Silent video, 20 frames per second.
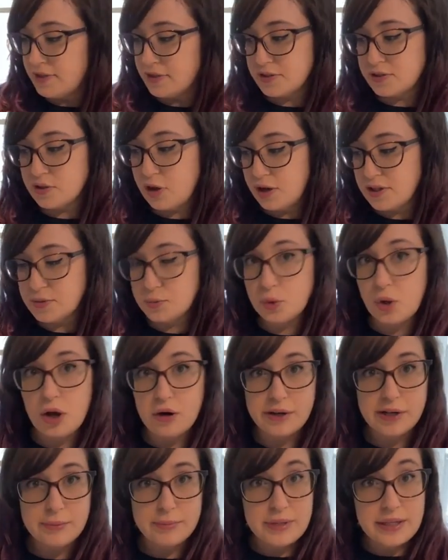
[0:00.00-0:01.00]
and the sauce will
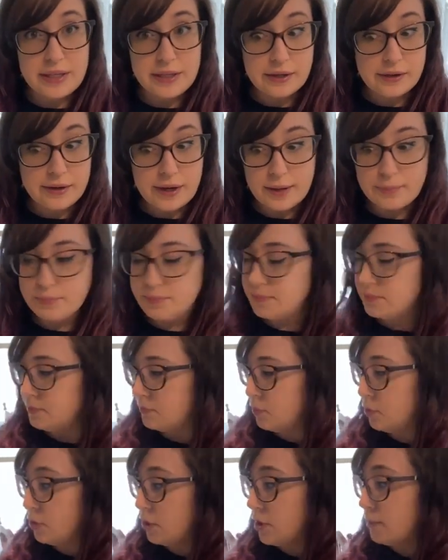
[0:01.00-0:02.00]
already be heated up
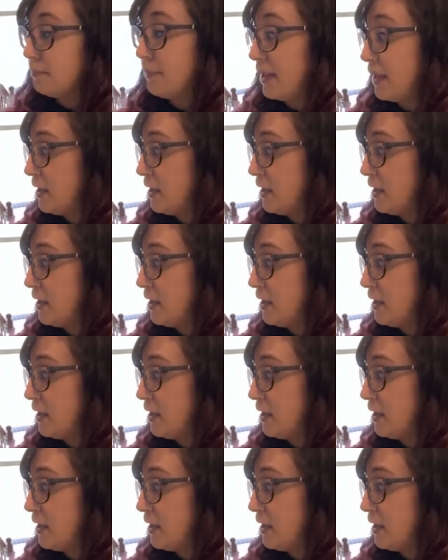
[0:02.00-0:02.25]
or